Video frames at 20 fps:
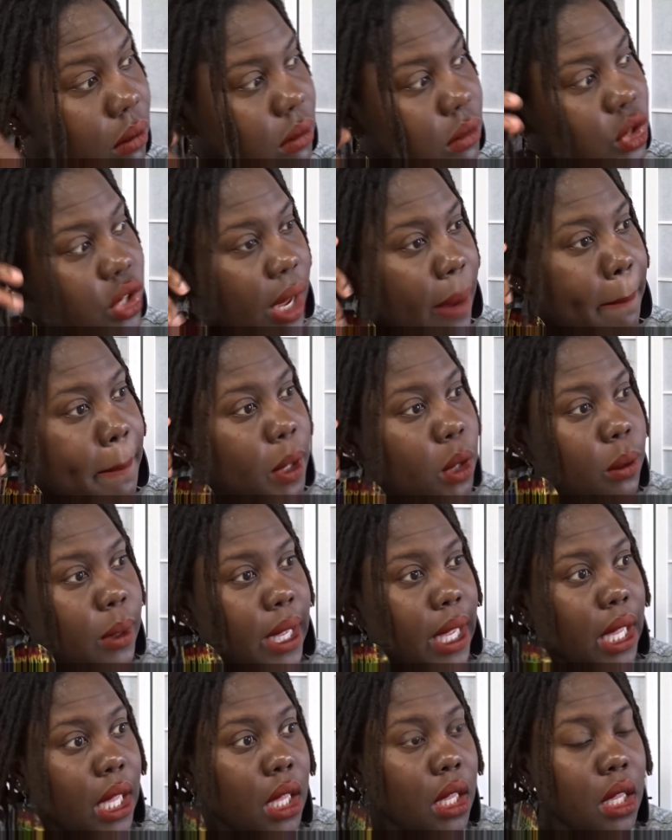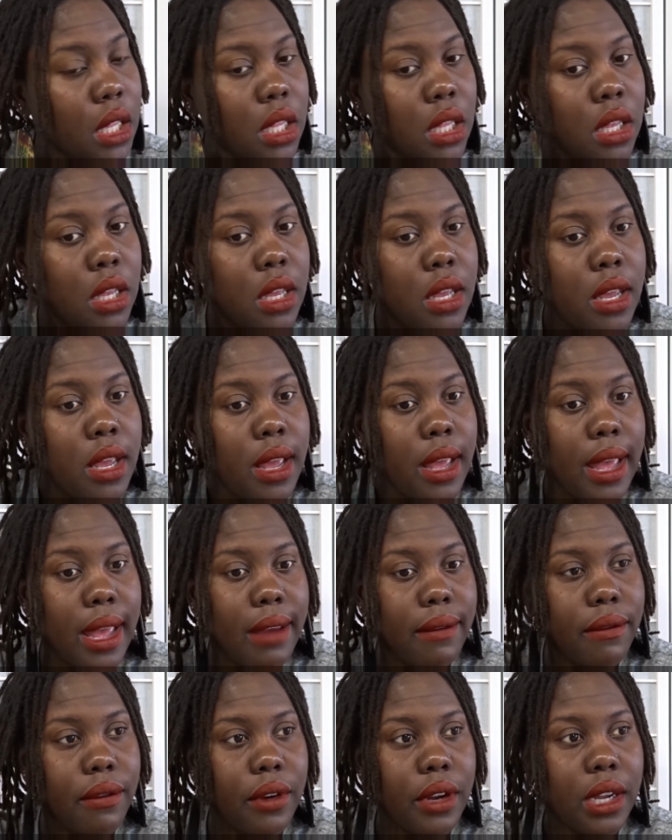shampooing
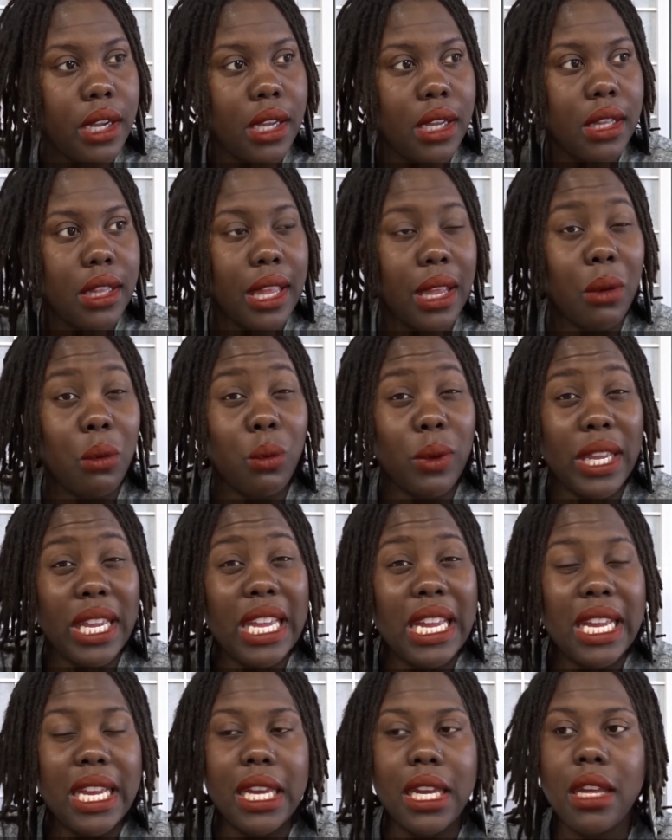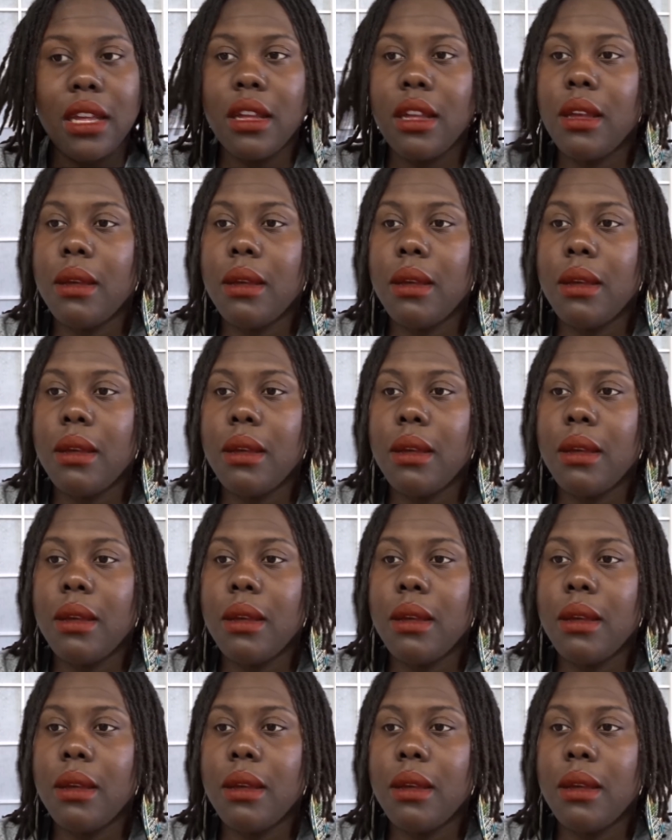every like week,